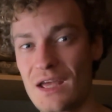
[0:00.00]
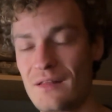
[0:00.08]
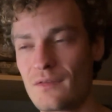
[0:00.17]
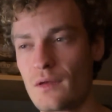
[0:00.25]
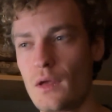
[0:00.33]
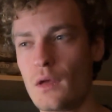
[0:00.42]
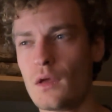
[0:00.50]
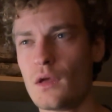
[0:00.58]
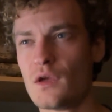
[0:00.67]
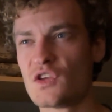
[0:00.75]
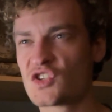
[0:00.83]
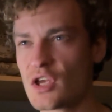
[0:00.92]
And
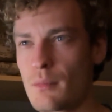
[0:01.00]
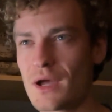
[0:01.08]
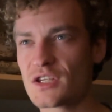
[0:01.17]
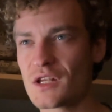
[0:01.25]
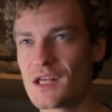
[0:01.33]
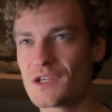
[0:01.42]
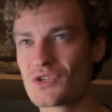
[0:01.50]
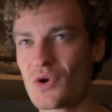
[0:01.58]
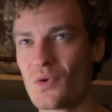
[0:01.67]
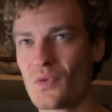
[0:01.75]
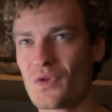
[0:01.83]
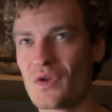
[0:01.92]
semi-slicks on